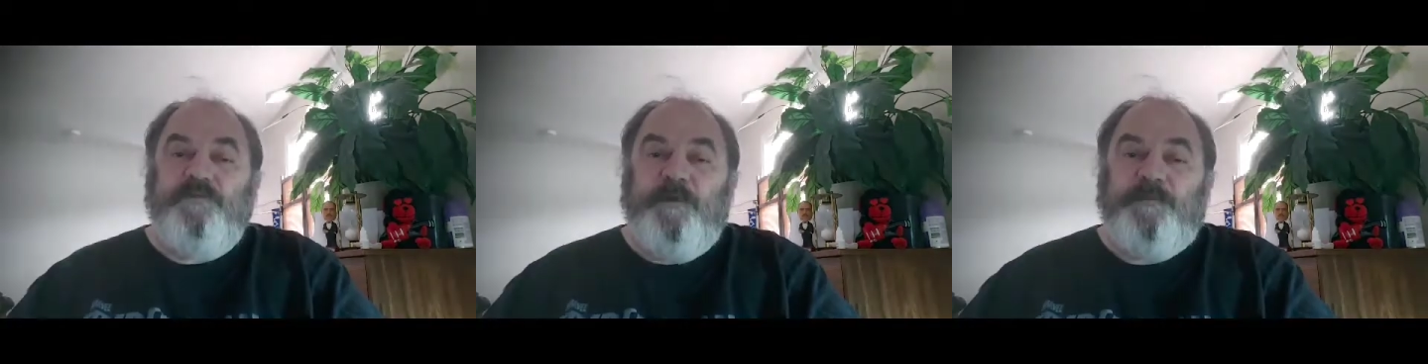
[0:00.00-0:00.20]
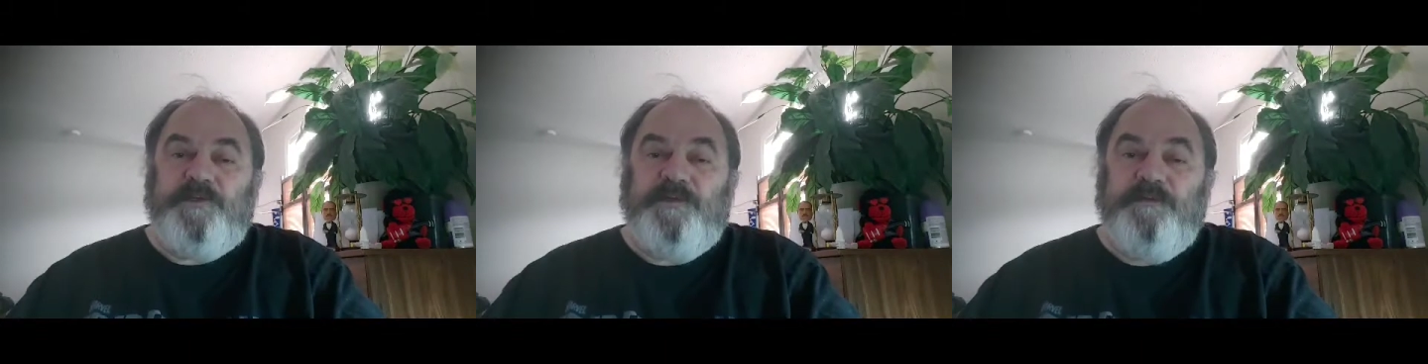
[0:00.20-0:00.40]

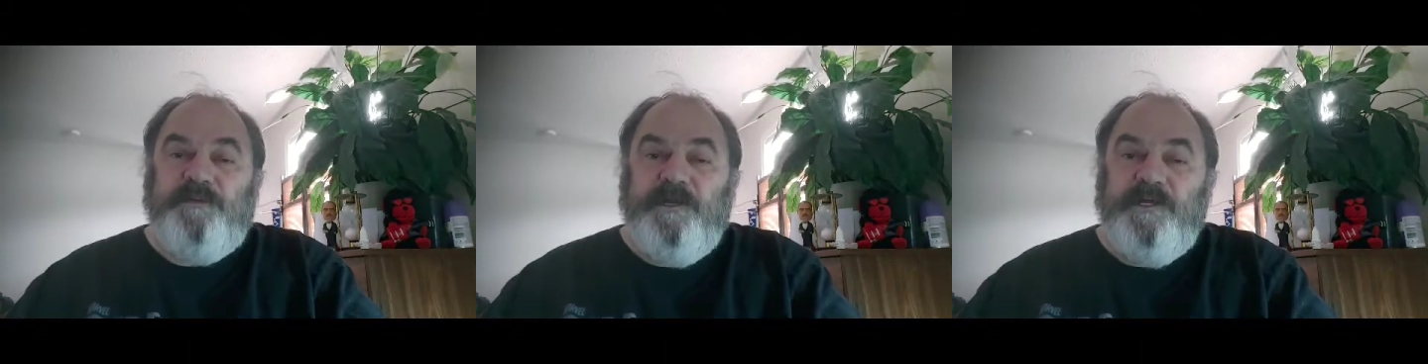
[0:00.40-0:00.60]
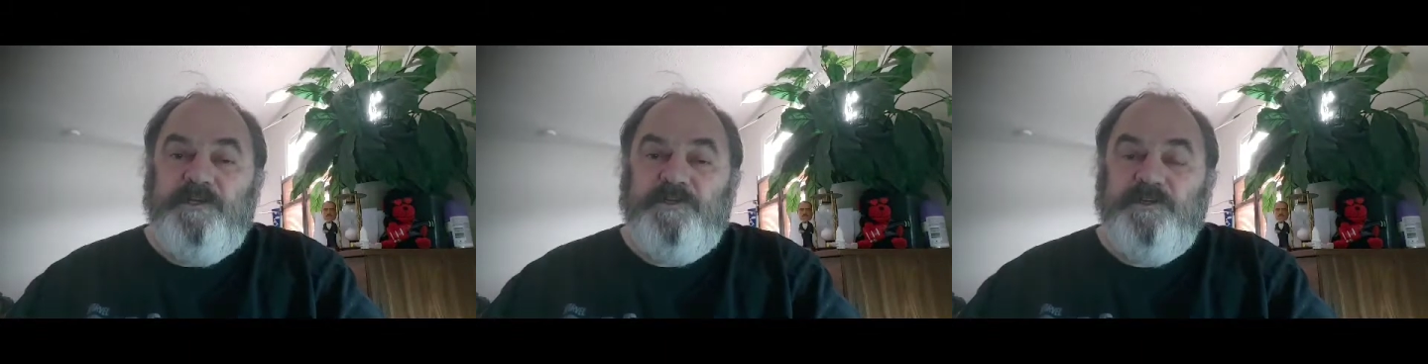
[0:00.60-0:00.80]

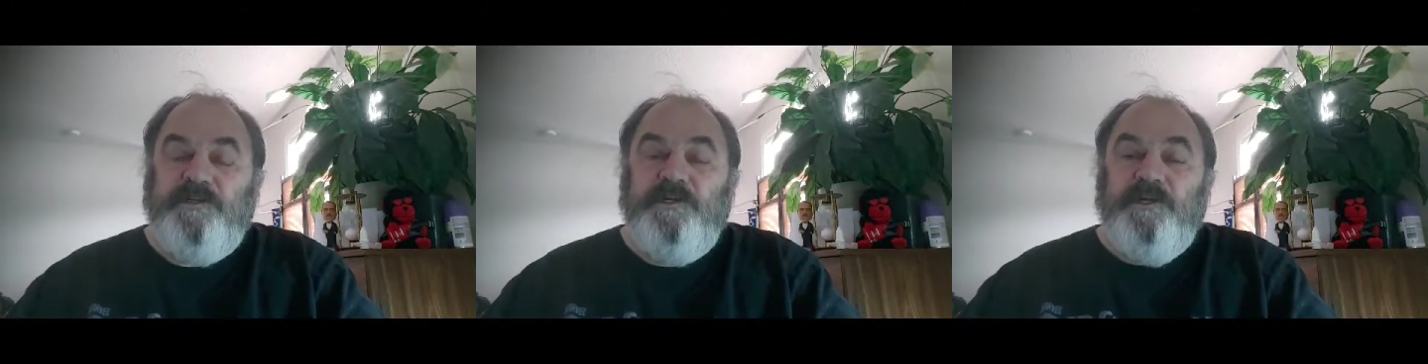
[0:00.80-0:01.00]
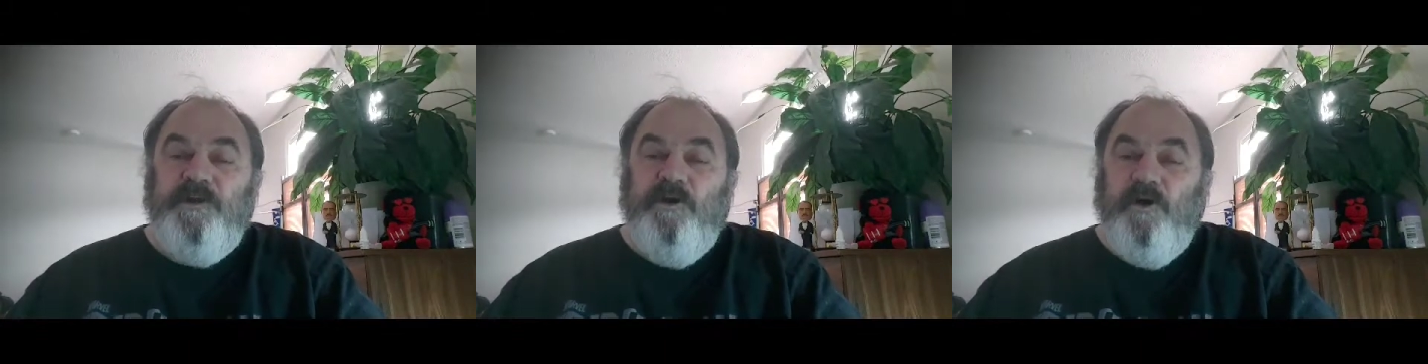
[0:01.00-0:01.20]
representation
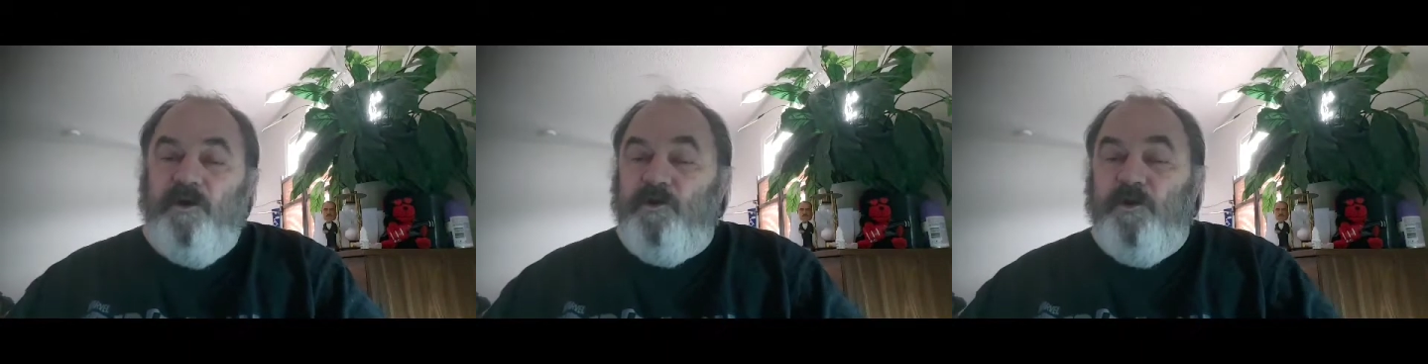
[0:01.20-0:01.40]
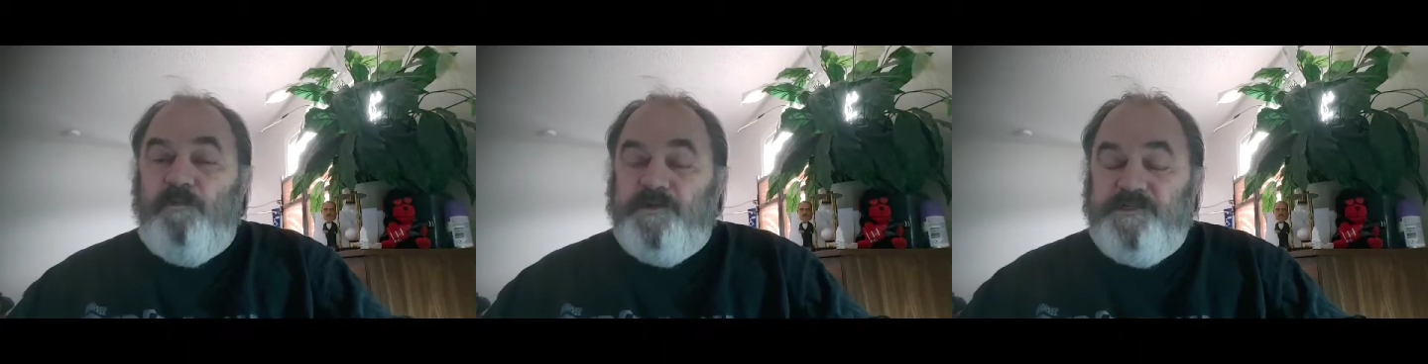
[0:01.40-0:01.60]

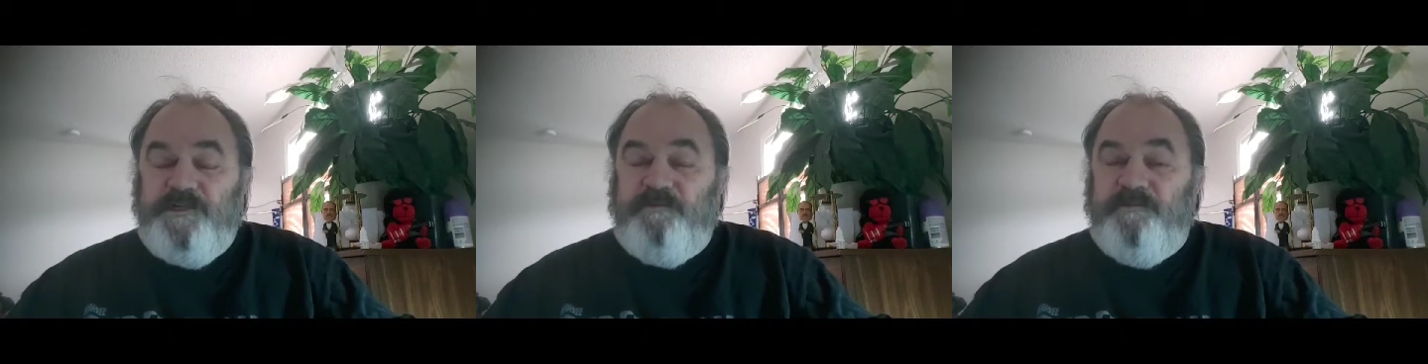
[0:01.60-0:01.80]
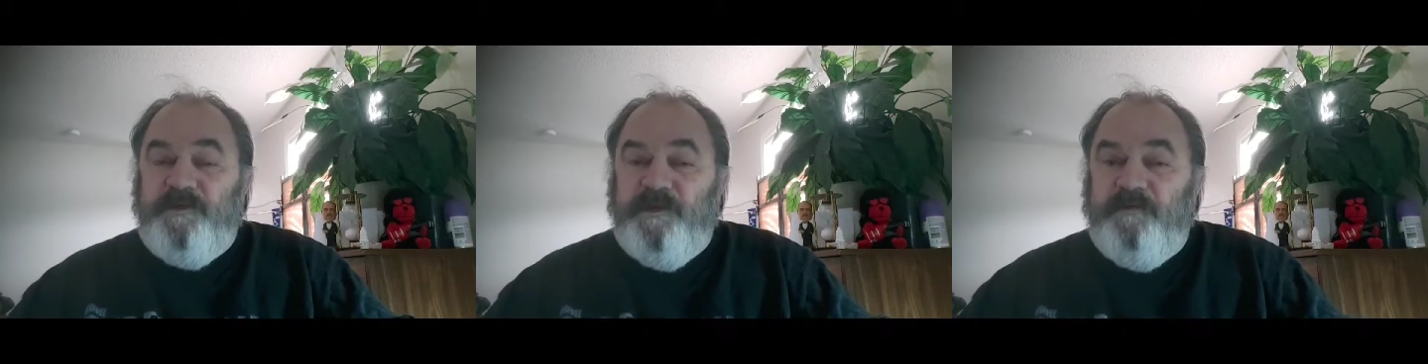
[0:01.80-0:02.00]
on almost
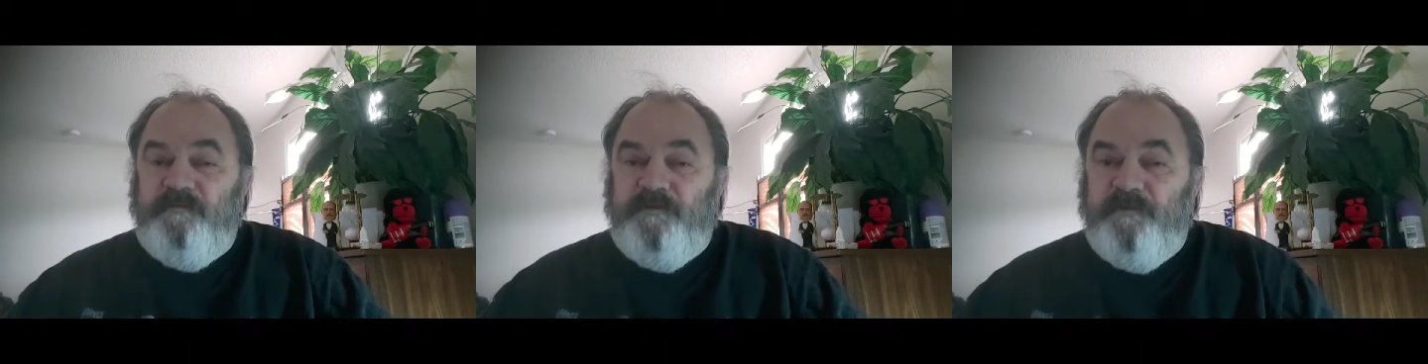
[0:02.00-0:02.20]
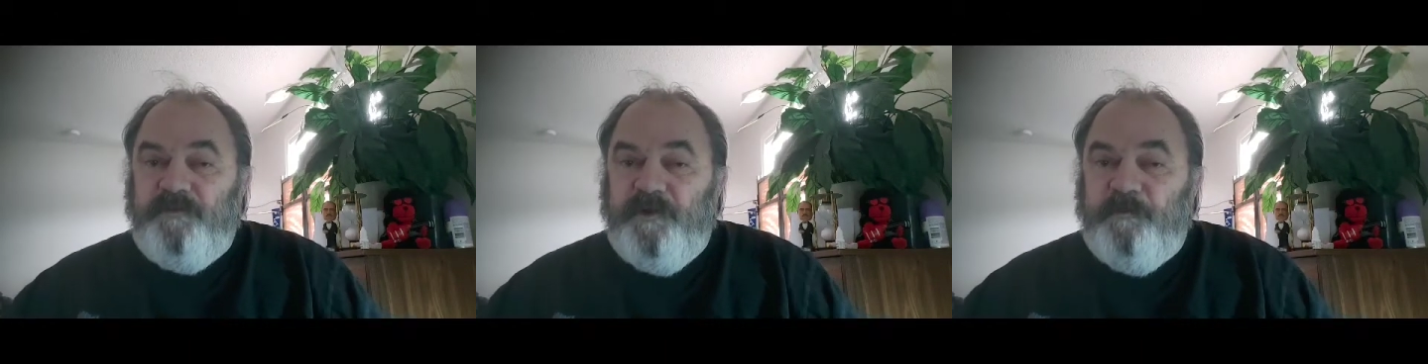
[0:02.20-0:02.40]
every
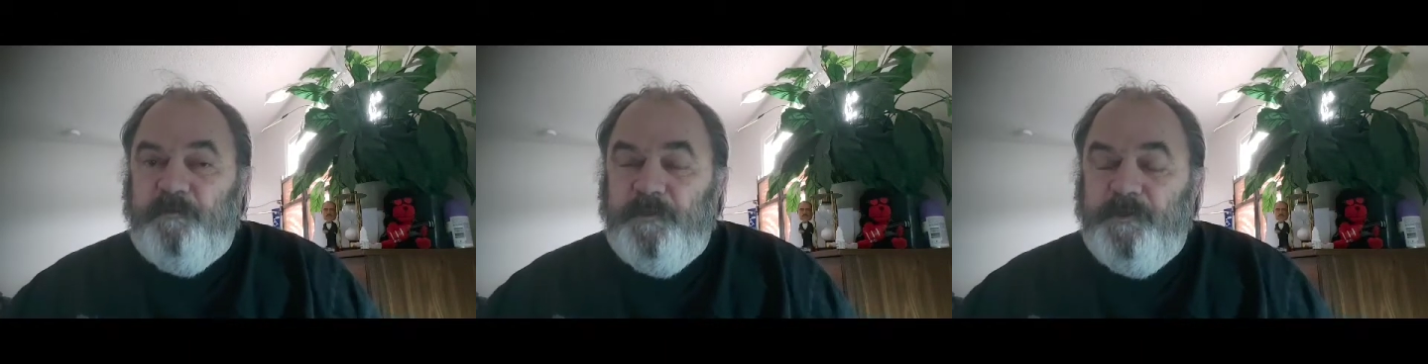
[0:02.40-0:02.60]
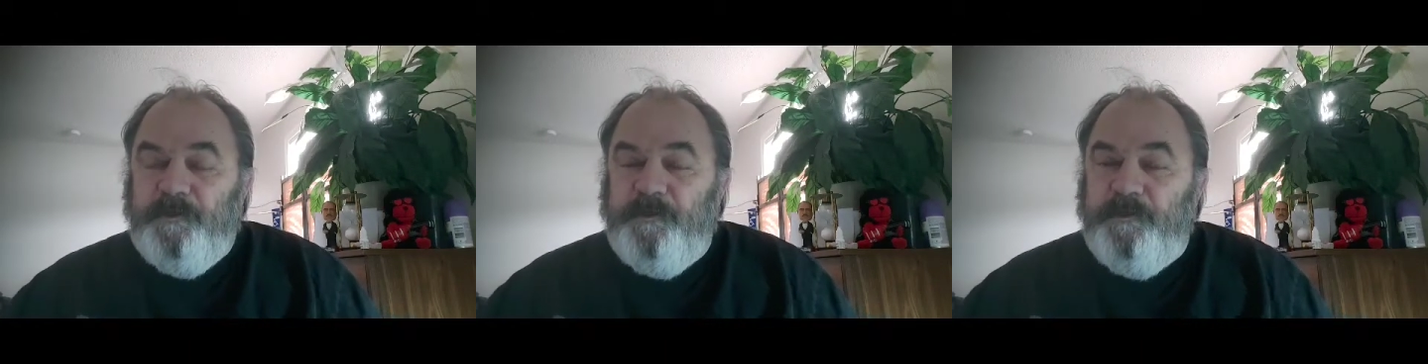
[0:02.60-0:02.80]
level of
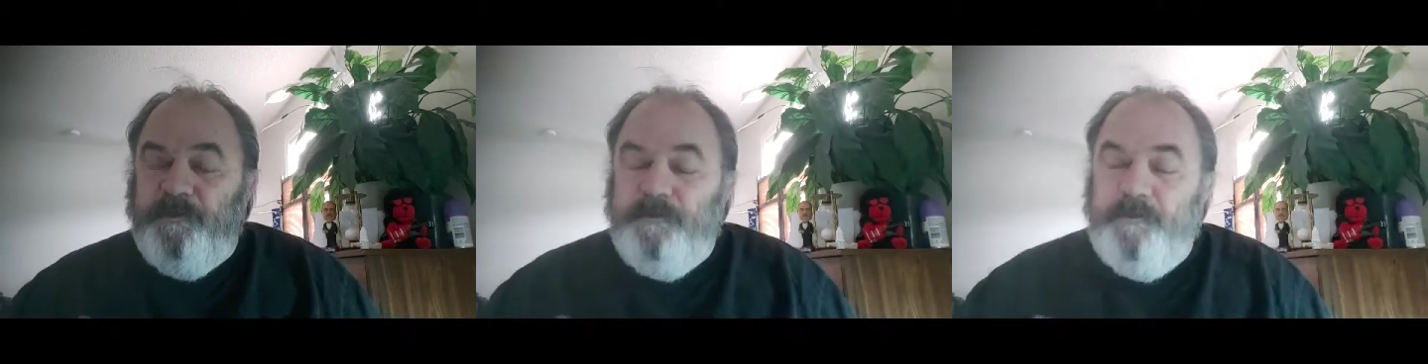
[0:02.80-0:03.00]
government.